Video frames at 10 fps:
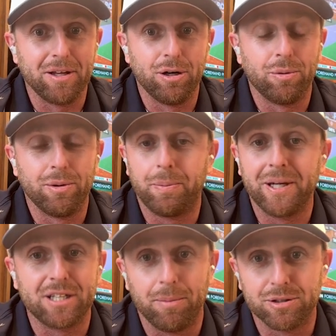We
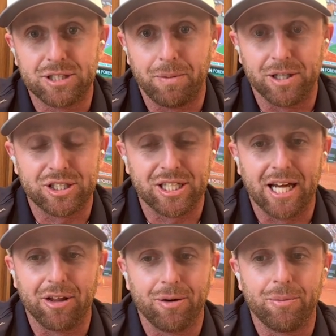played doubles a bunch
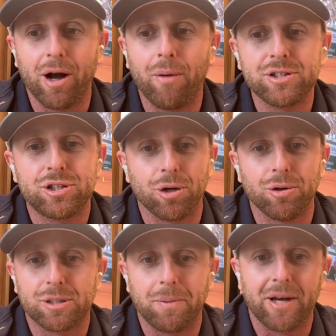together, and we always
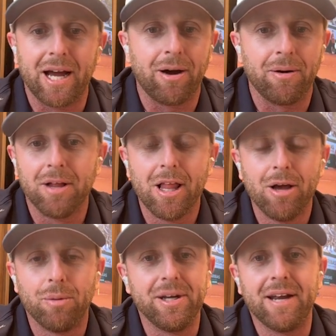joked about how
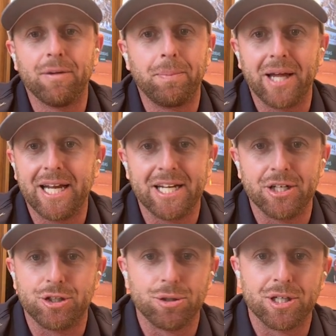we never played
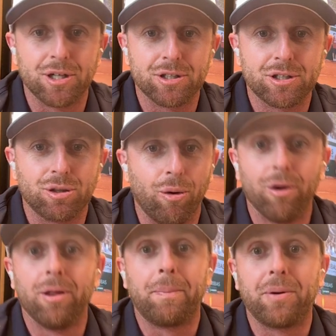in juniors
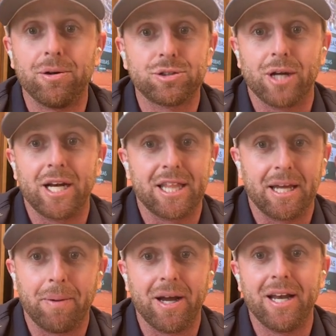or the pros or
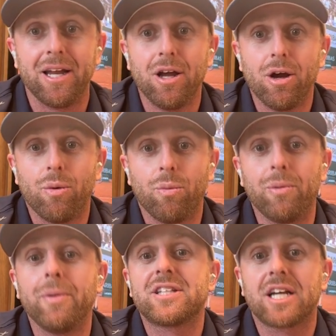anything. But
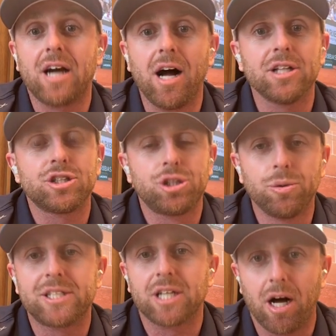when we went to college, you
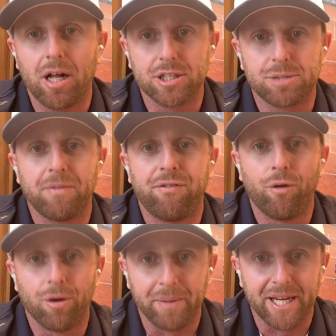went to college
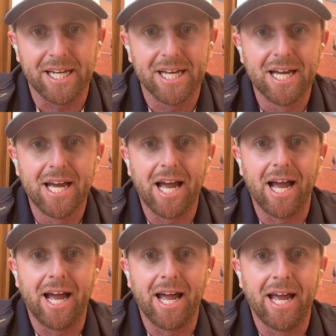before me.
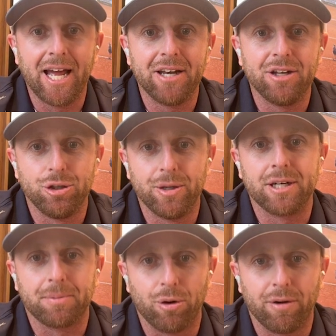and you
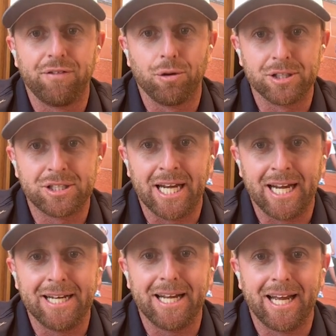ended up going to Florida
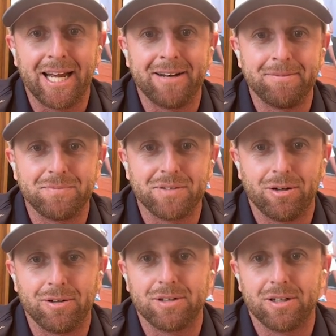State, and
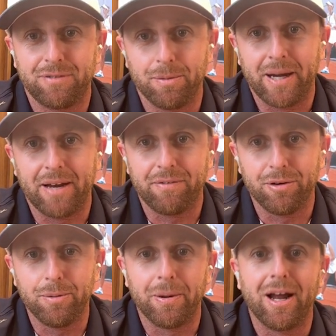I feel bad for
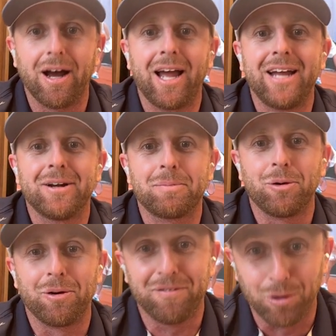you, but I ended up
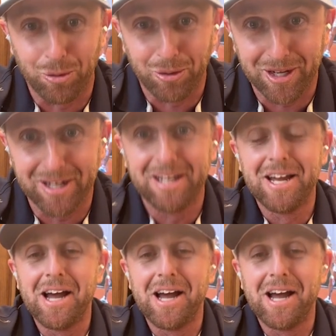going to Florida.